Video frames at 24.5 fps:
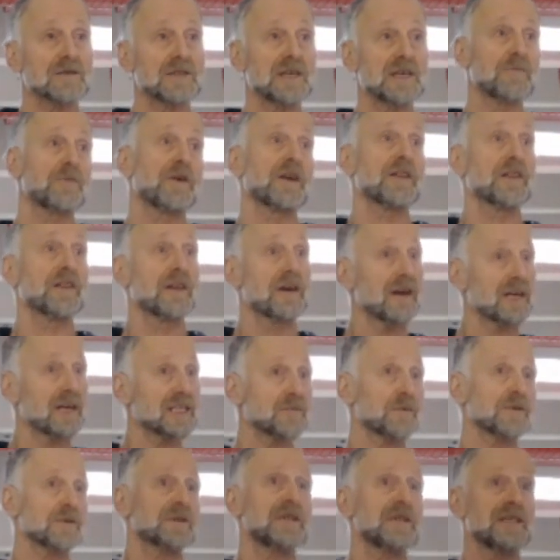So they bring their
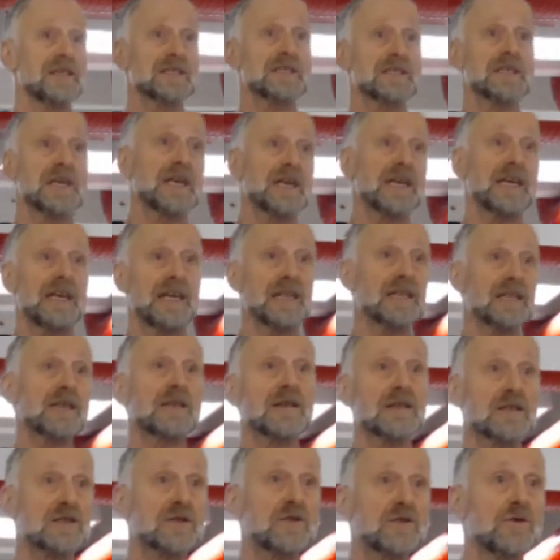expertise
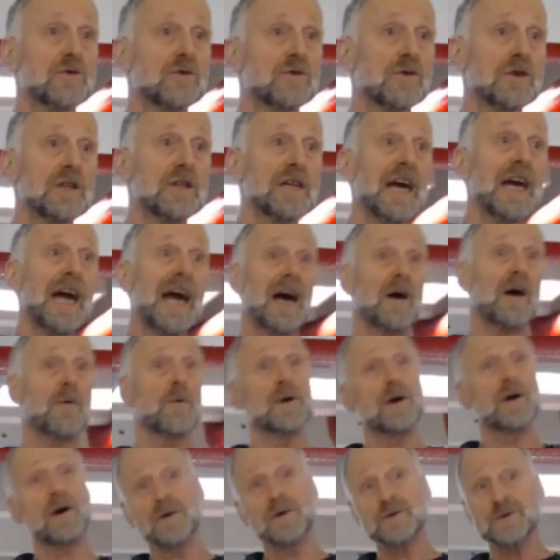into the school, and
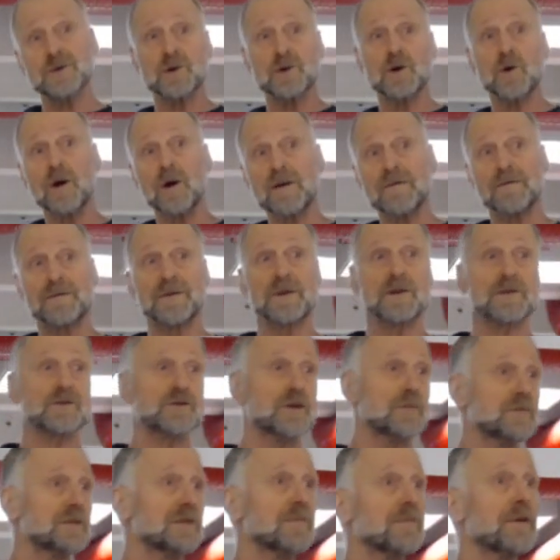we also go on field
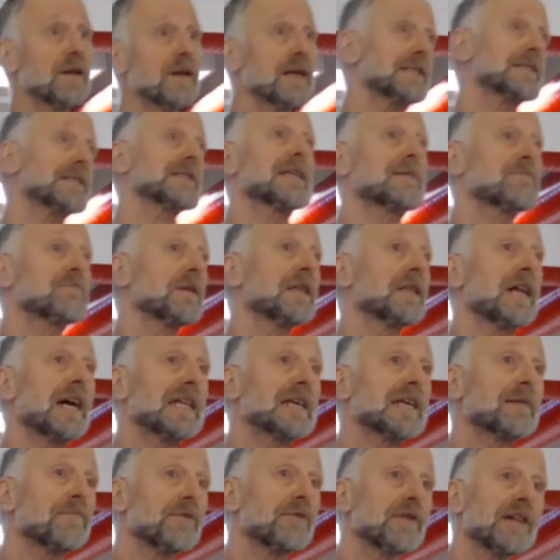trips to places like
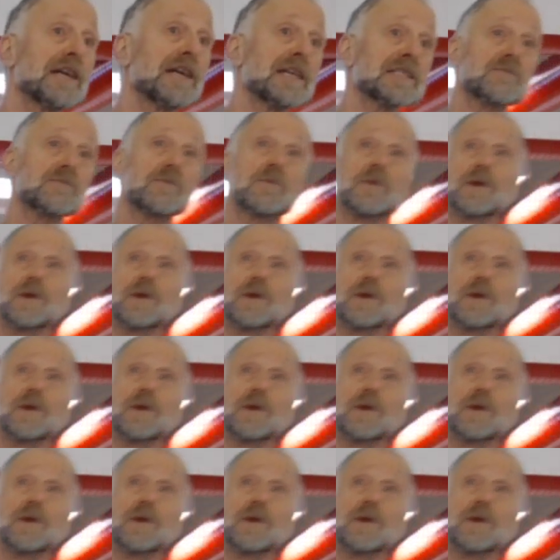Millennium Place,